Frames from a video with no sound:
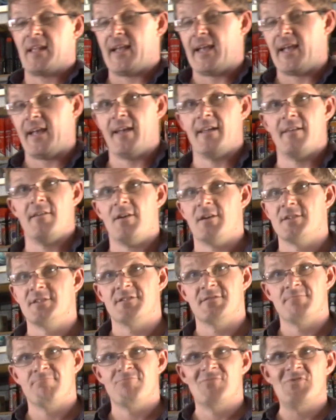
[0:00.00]
and I
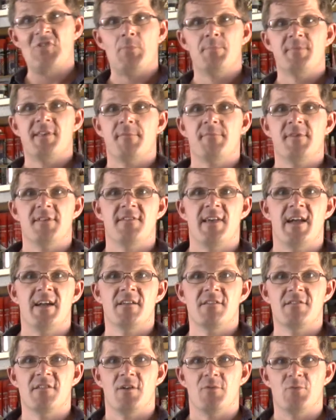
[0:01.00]
just topped up the
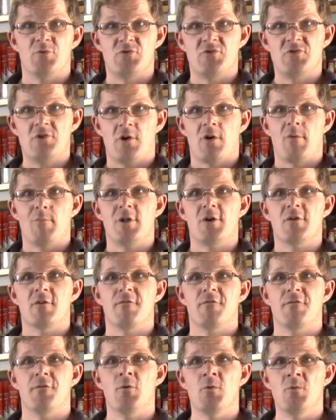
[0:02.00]
tank so it was chock-a-block
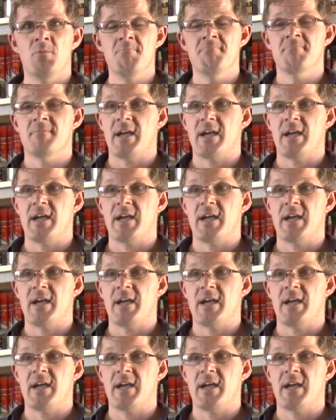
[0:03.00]
full,